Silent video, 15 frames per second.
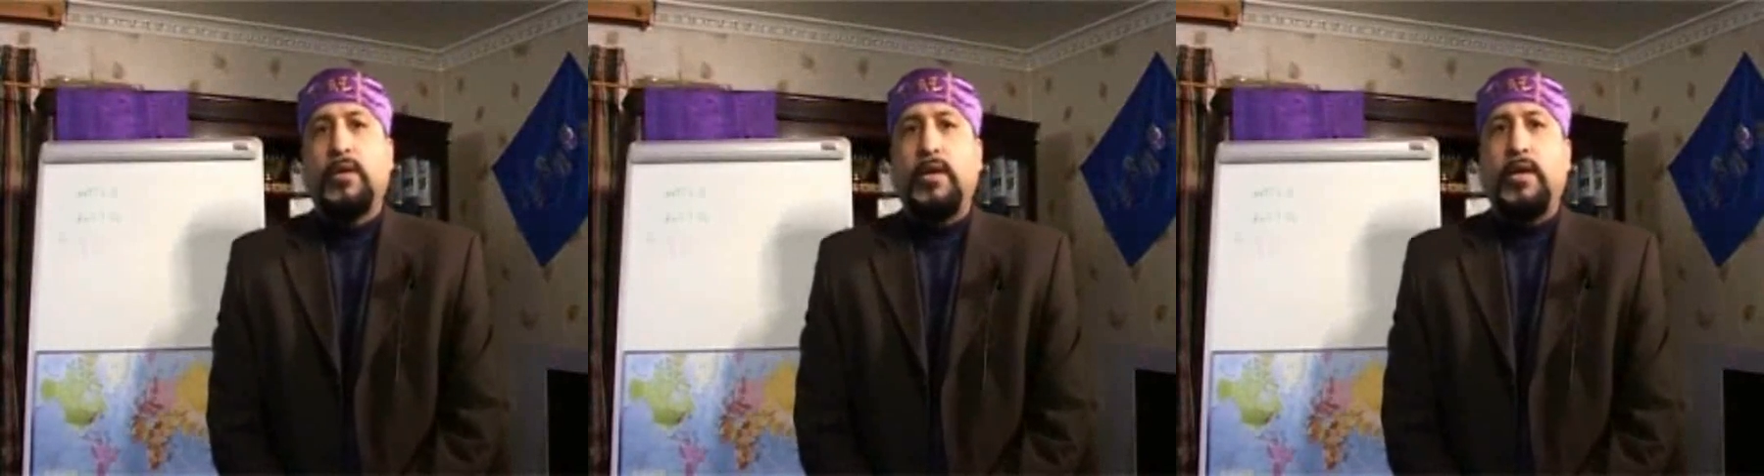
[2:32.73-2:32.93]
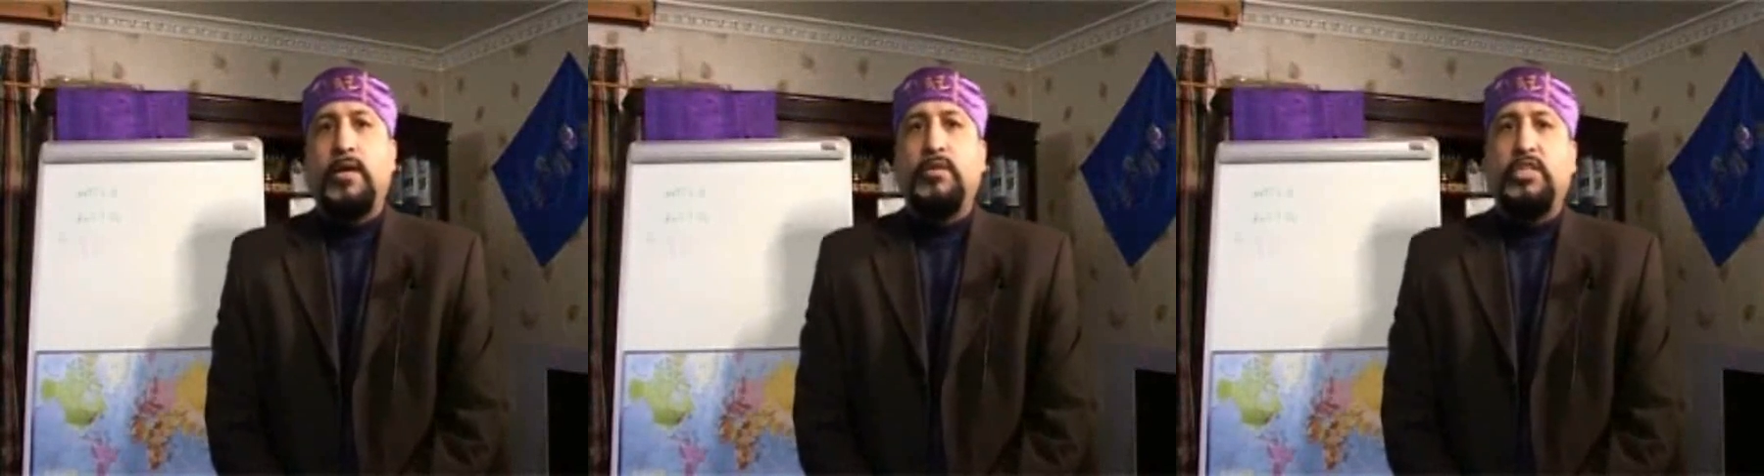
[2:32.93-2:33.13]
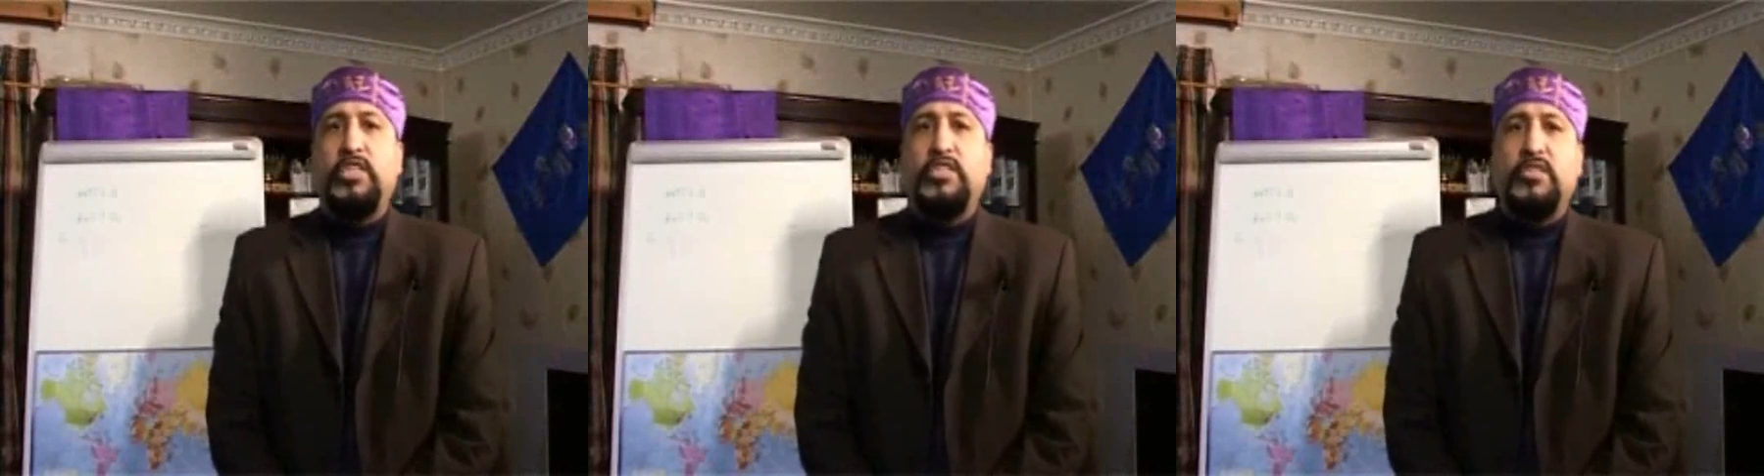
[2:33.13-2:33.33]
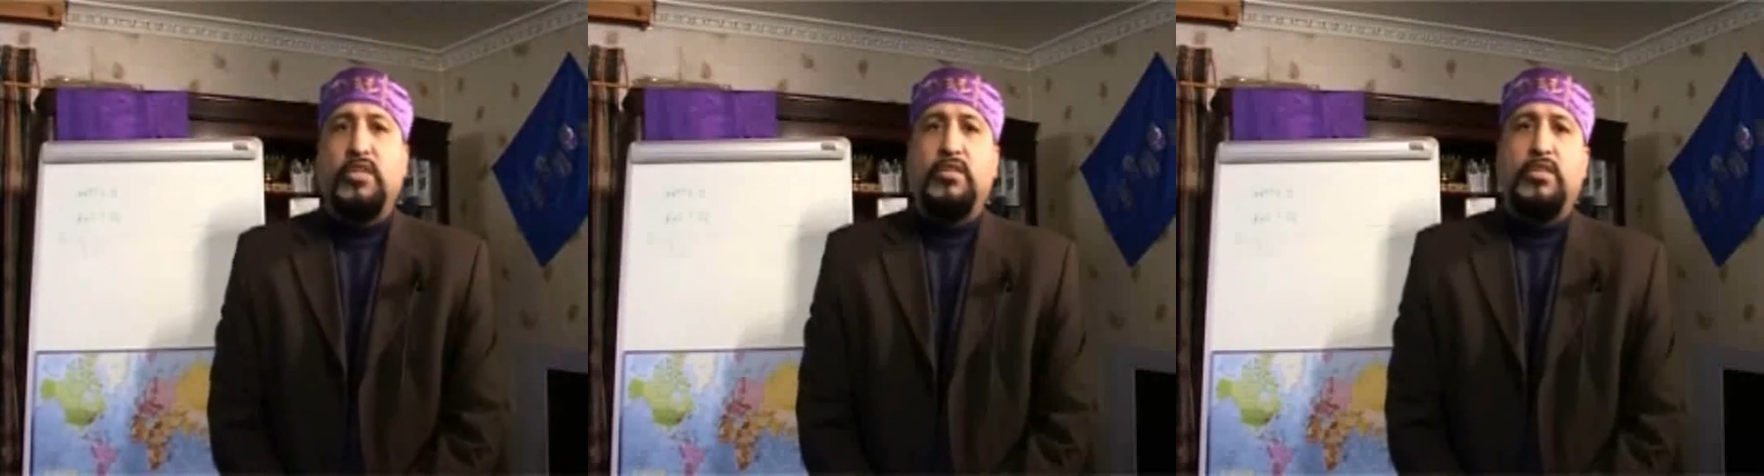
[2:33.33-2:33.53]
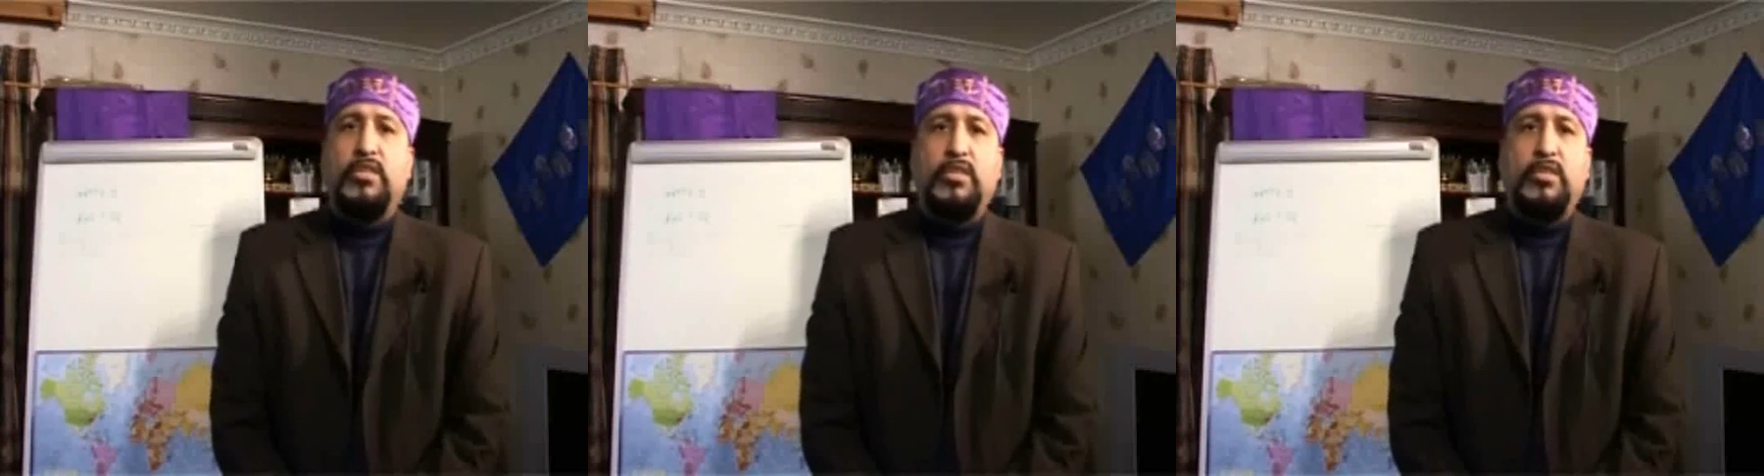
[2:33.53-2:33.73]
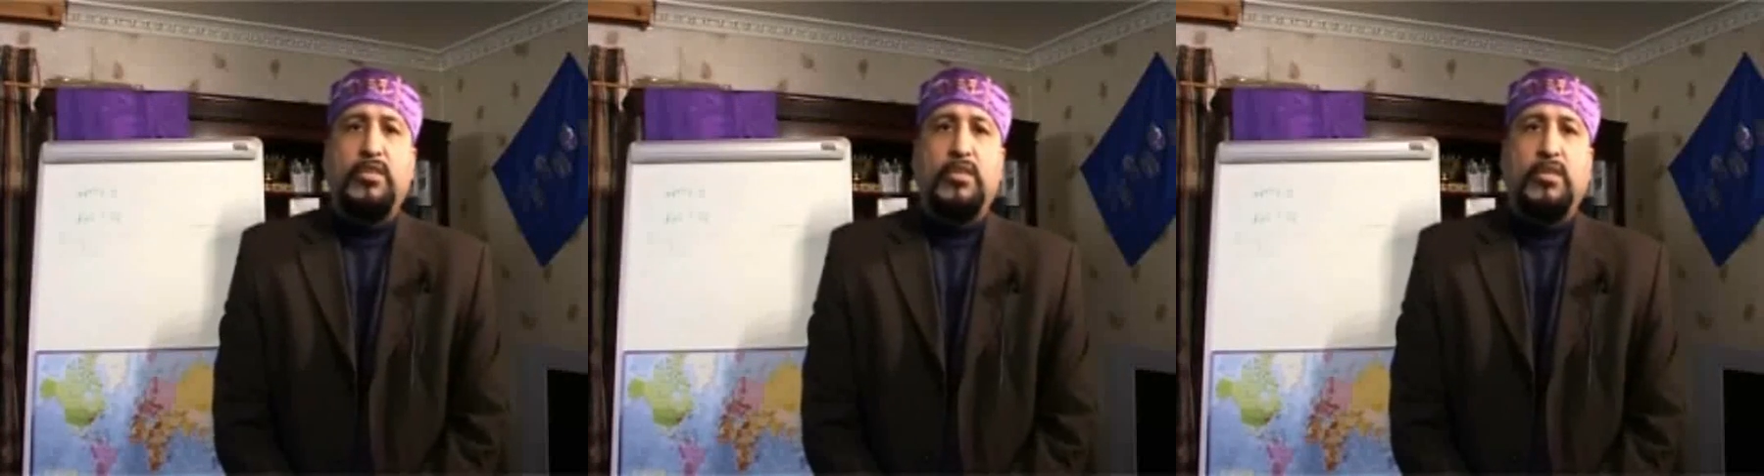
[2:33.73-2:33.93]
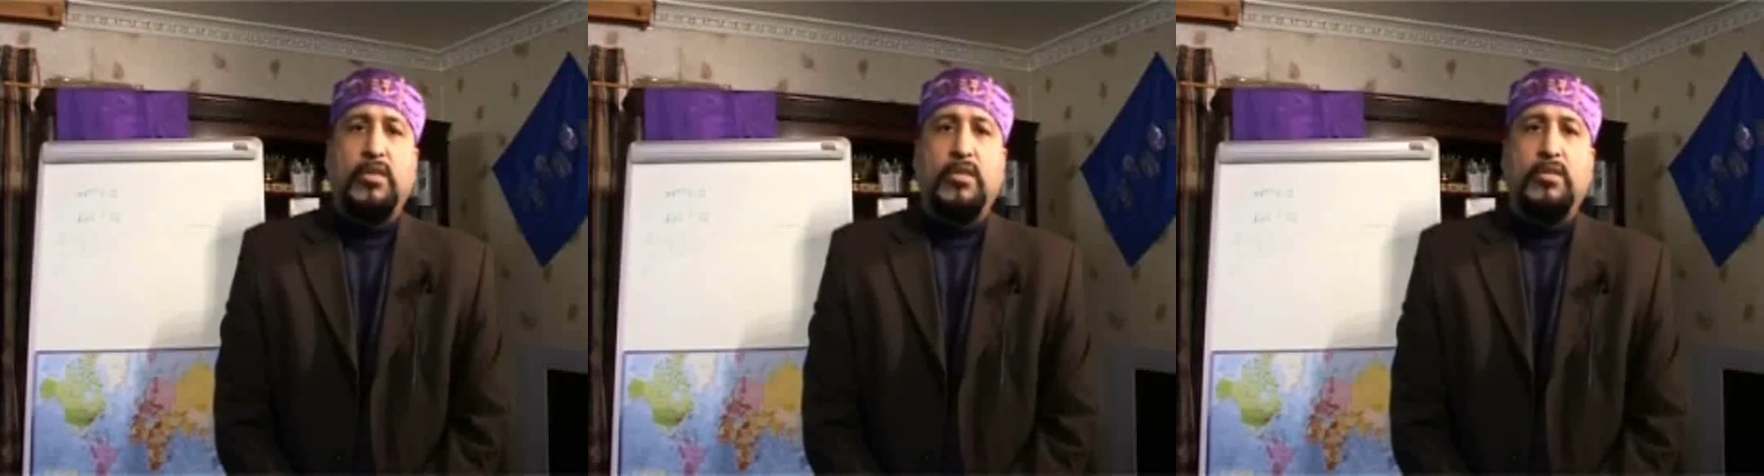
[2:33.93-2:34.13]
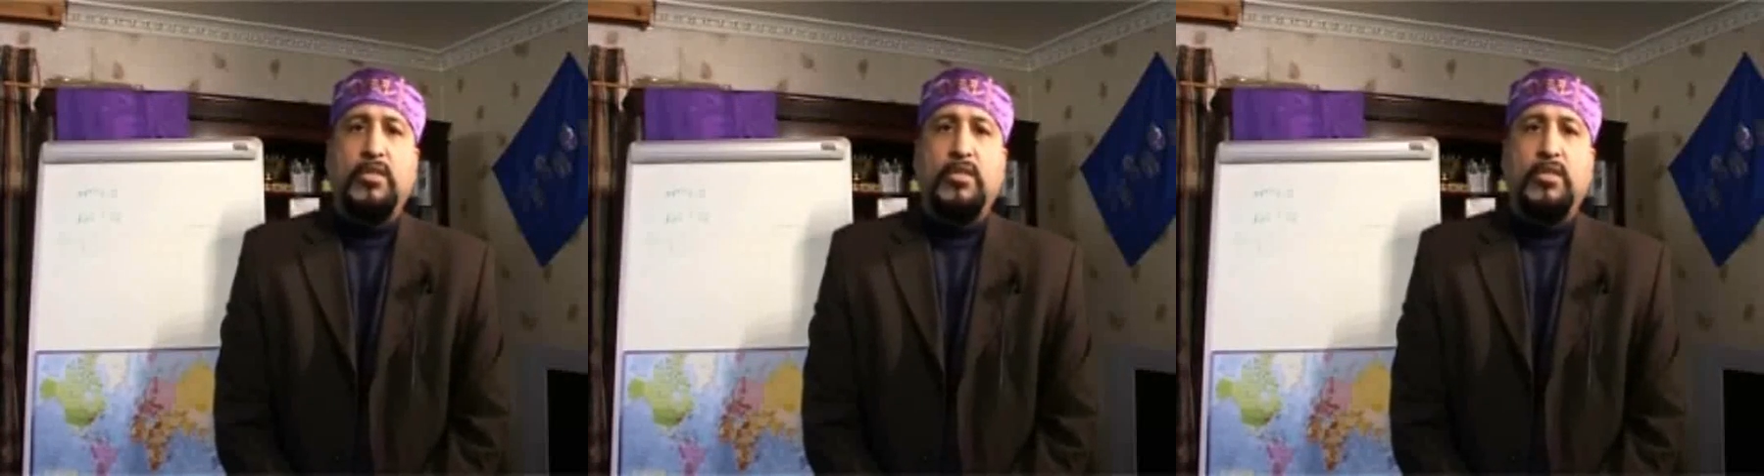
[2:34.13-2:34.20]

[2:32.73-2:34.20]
and these are the